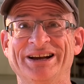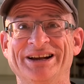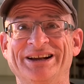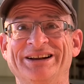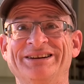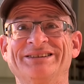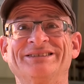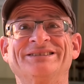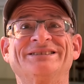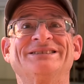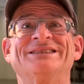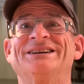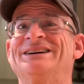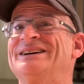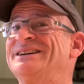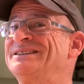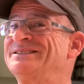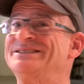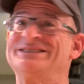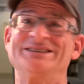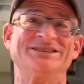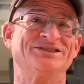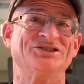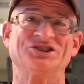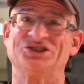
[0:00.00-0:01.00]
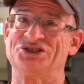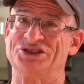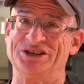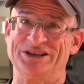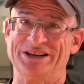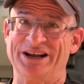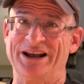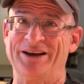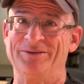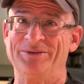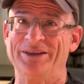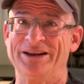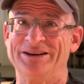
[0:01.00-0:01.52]
and uh, didn't, just
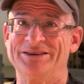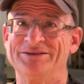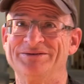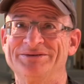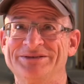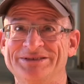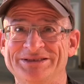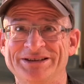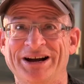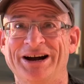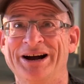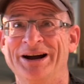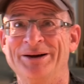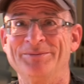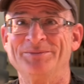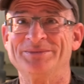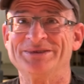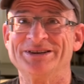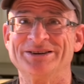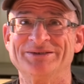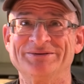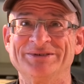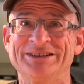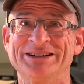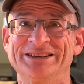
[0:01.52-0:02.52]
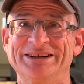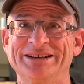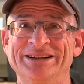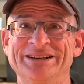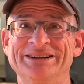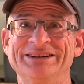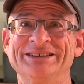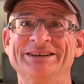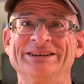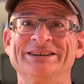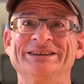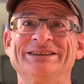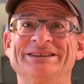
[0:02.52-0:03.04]
didn't have the time to
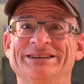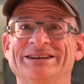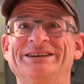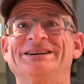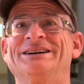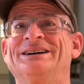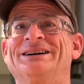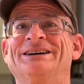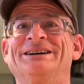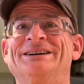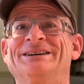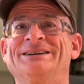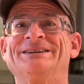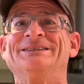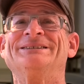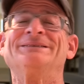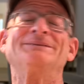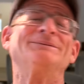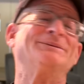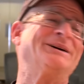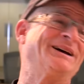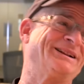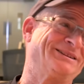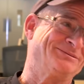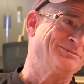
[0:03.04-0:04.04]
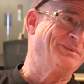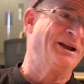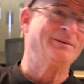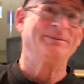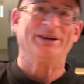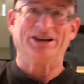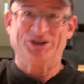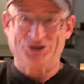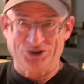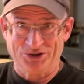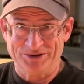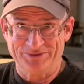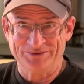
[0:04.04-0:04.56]
really uh, well,
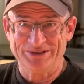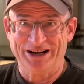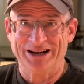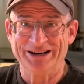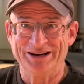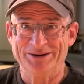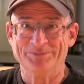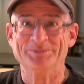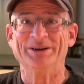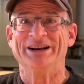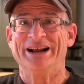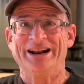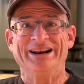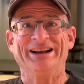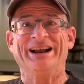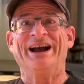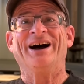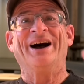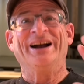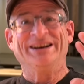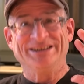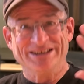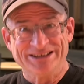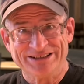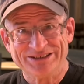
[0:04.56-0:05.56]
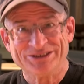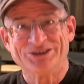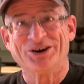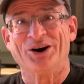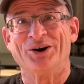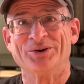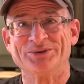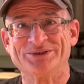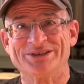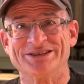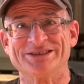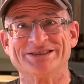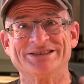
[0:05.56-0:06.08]
maybe I should have done it, but anyway, I didn't
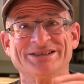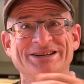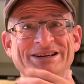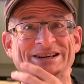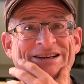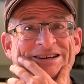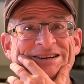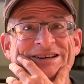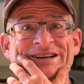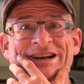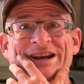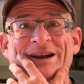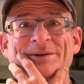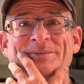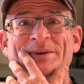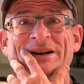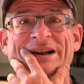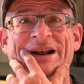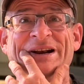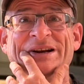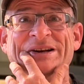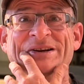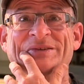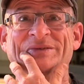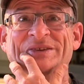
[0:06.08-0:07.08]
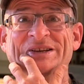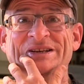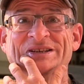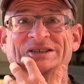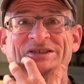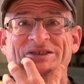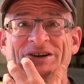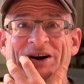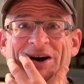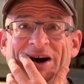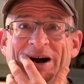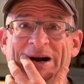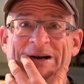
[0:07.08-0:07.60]
go to see him at any of these
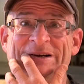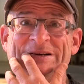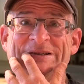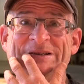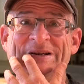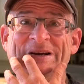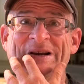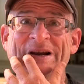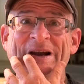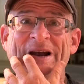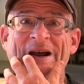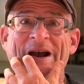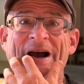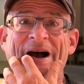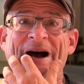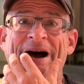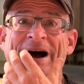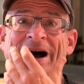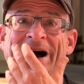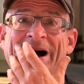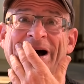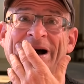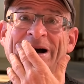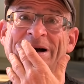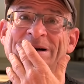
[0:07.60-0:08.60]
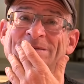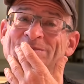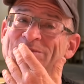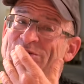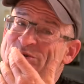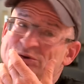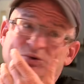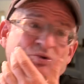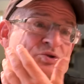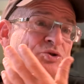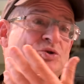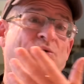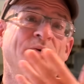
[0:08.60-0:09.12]
talks. Uh,
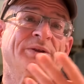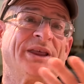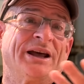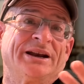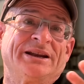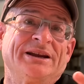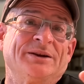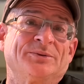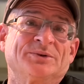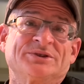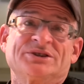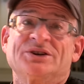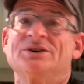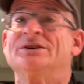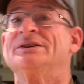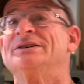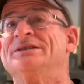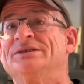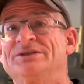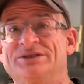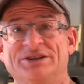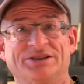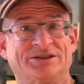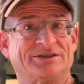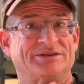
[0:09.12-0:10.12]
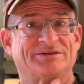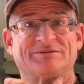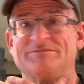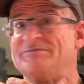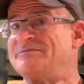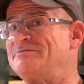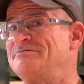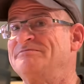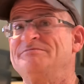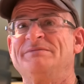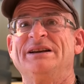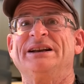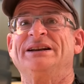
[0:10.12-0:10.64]
who knew that he was going to just
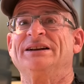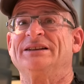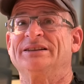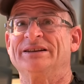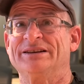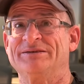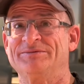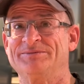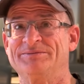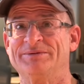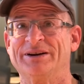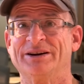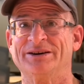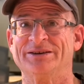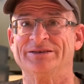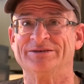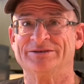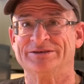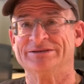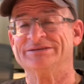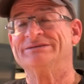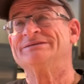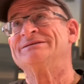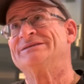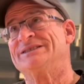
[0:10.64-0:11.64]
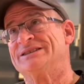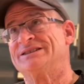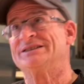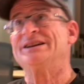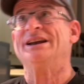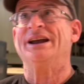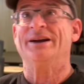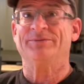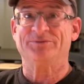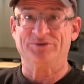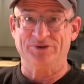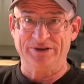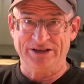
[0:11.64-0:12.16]
immediately, uh, or let's
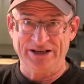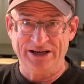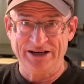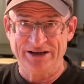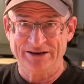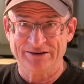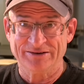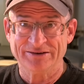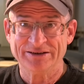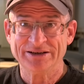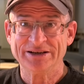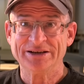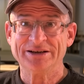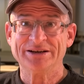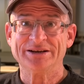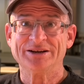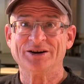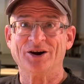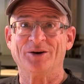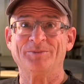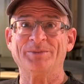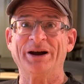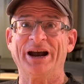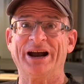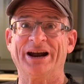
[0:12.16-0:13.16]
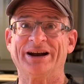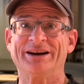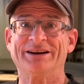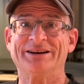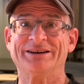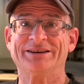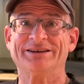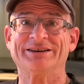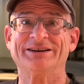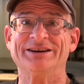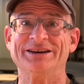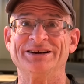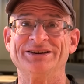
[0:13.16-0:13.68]
say after a year, go back
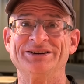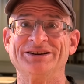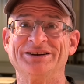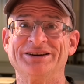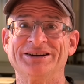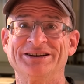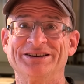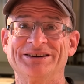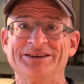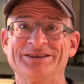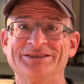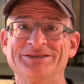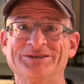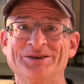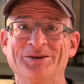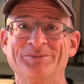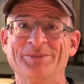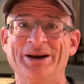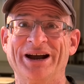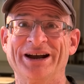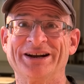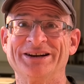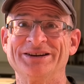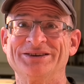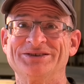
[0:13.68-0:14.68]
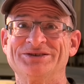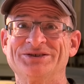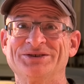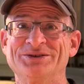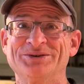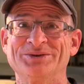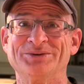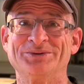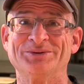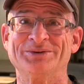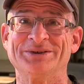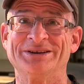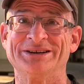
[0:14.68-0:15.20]
uh, go back
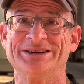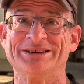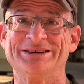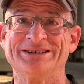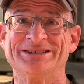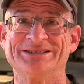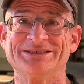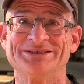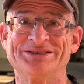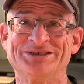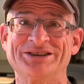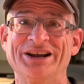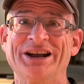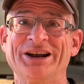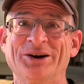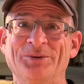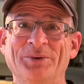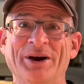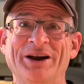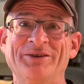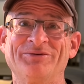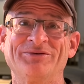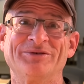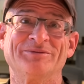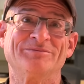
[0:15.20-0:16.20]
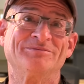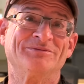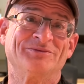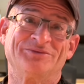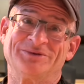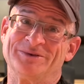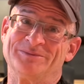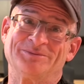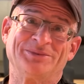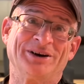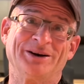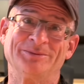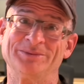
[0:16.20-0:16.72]
into uh, staying away from
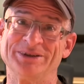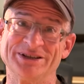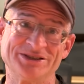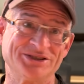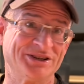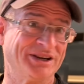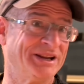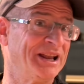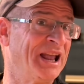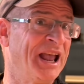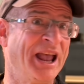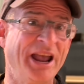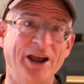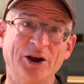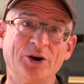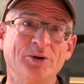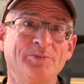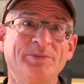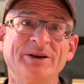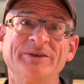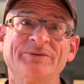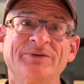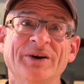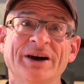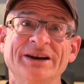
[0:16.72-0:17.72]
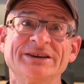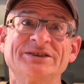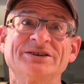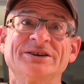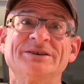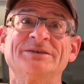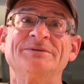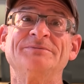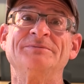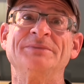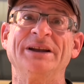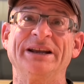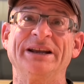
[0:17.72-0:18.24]
from publicity? It would be fun to